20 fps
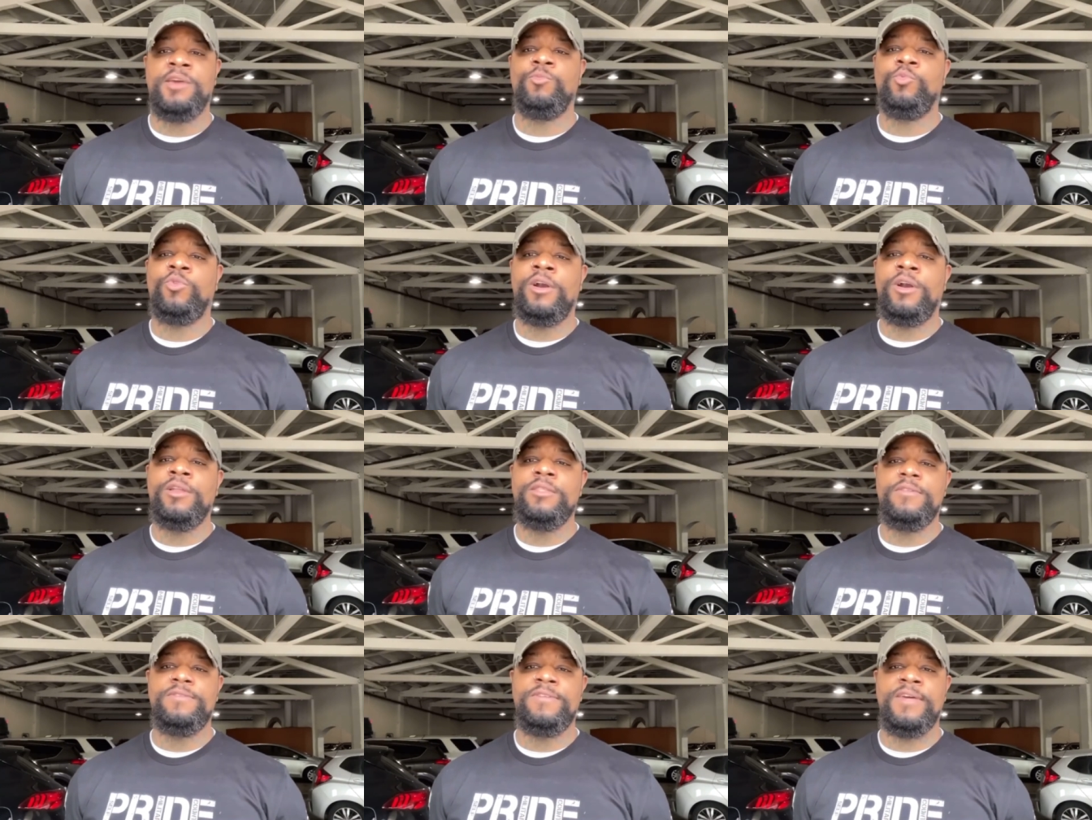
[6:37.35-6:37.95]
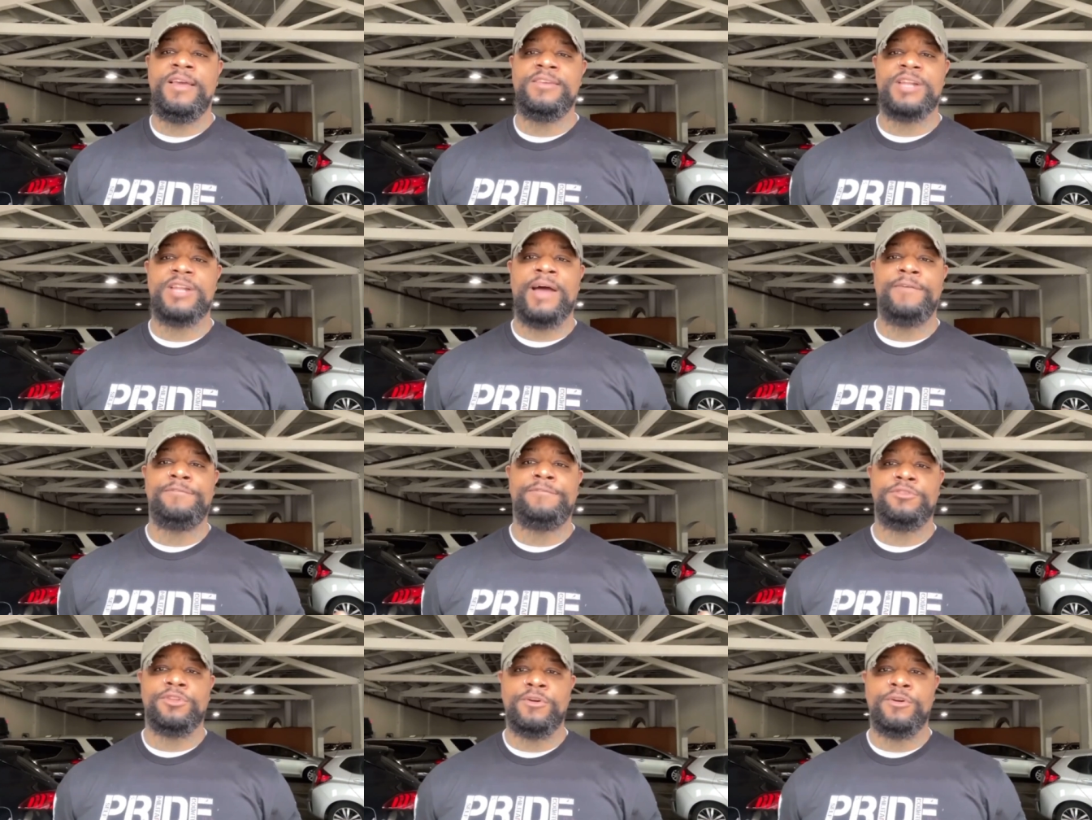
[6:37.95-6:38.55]
And one of the things that
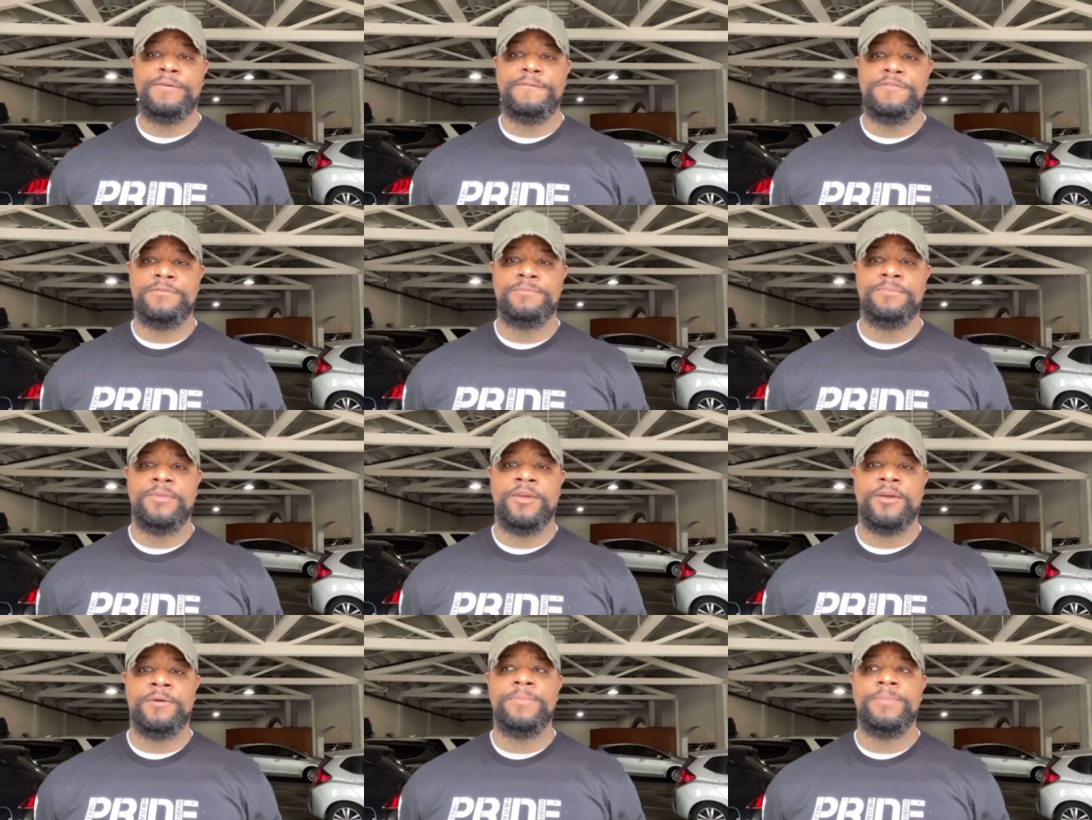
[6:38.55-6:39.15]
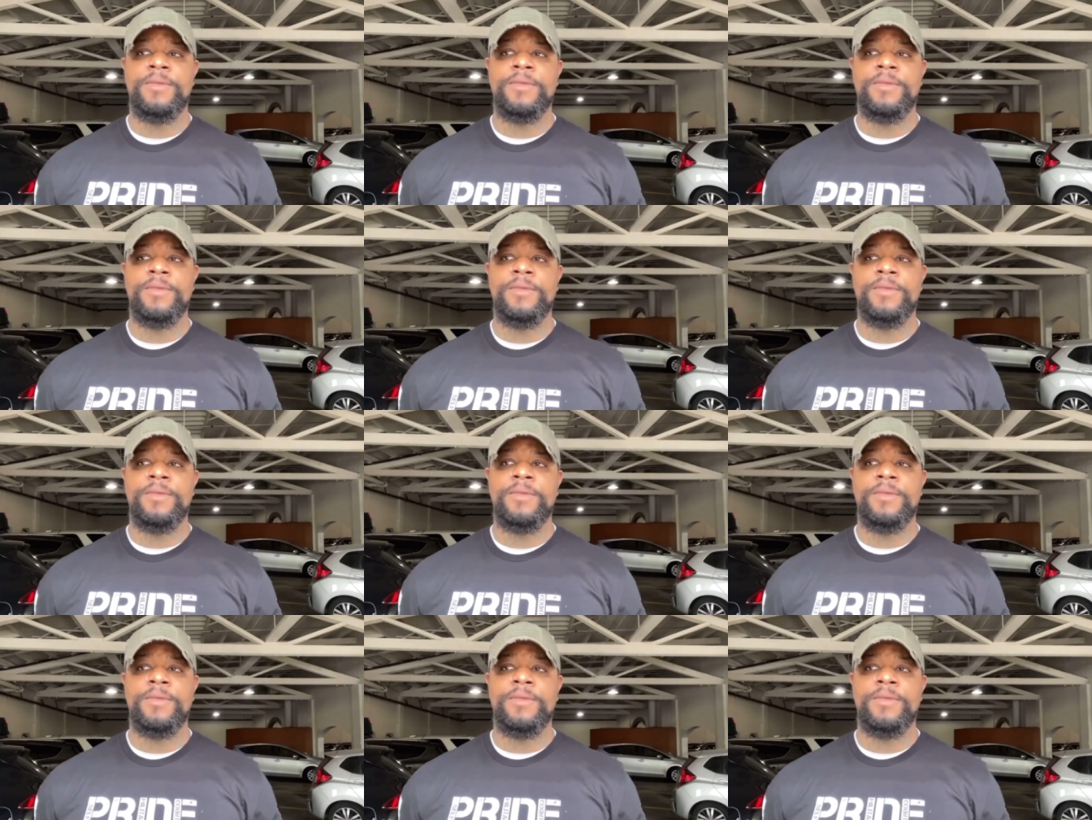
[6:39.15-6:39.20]
I've learned from them